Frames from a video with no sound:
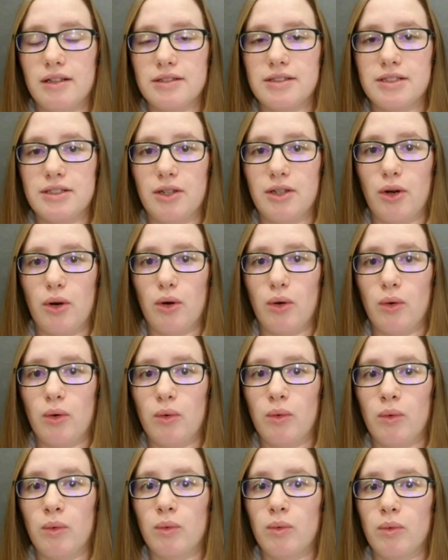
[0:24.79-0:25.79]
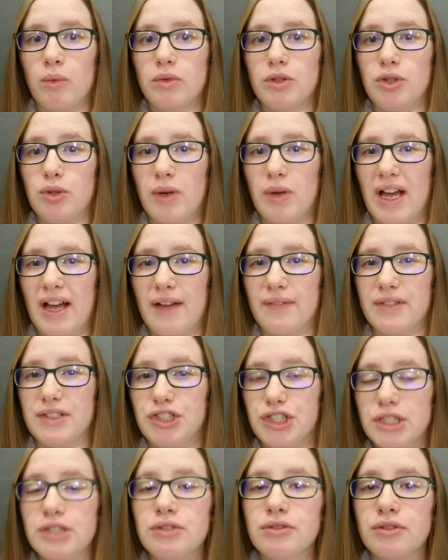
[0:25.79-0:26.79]
so you have a
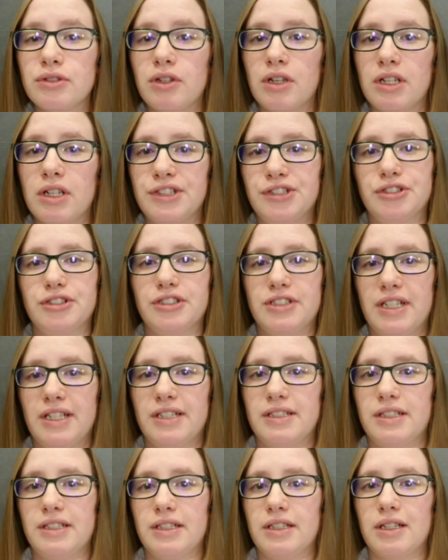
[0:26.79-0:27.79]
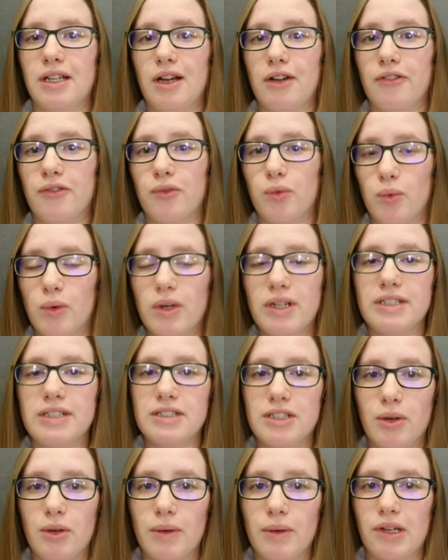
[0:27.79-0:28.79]
general understanding of what
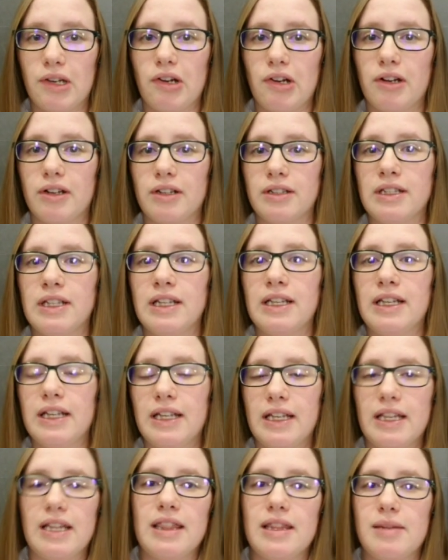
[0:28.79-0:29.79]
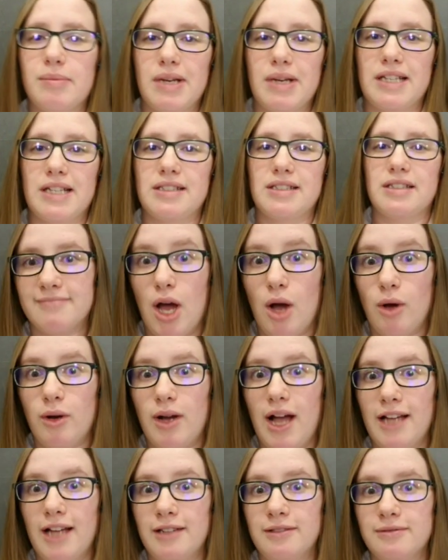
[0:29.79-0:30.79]
is going on in the past.
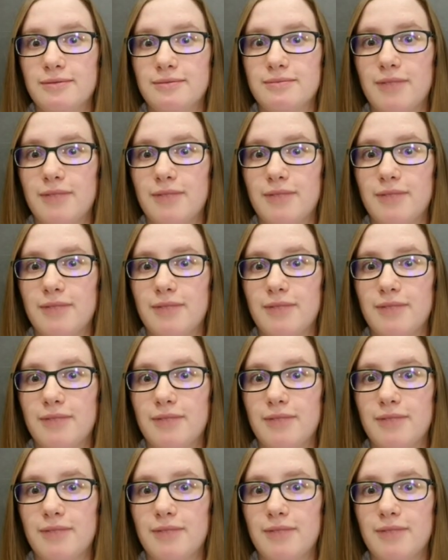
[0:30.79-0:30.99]
Okay,